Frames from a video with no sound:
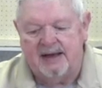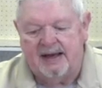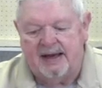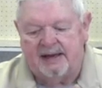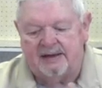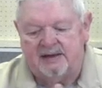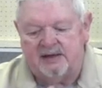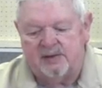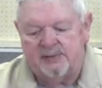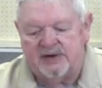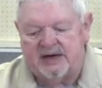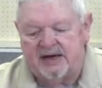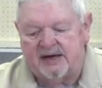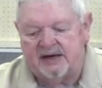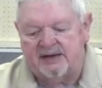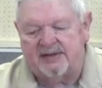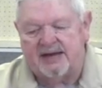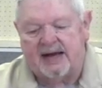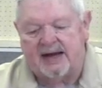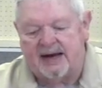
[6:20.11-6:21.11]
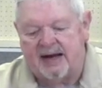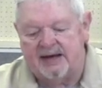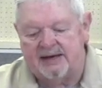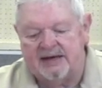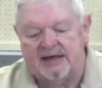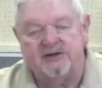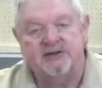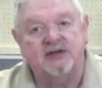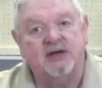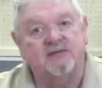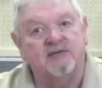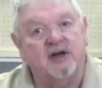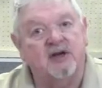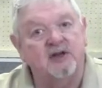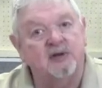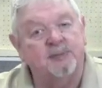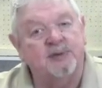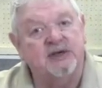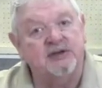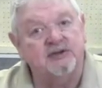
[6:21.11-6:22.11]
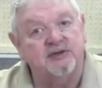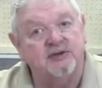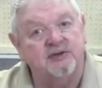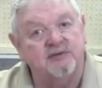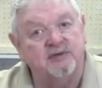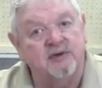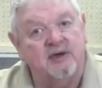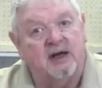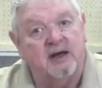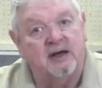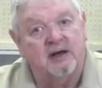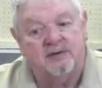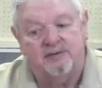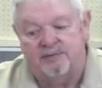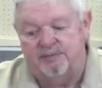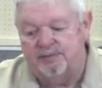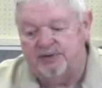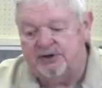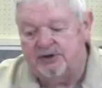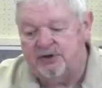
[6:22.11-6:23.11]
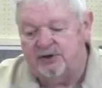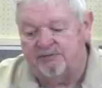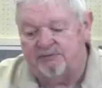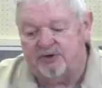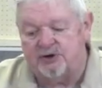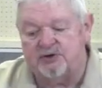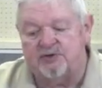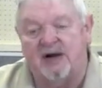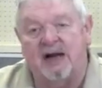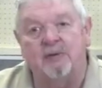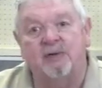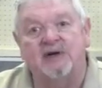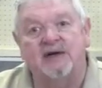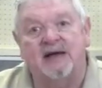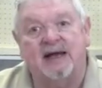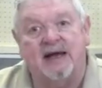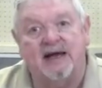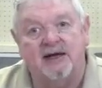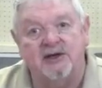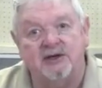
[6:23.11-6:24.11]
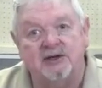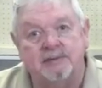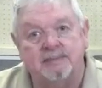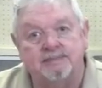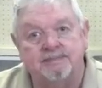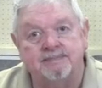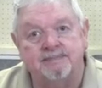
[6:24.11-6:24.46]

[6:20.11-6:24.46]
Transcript: And coming out of that, I need several other pieces of uh, material. First of all, I want a gauge.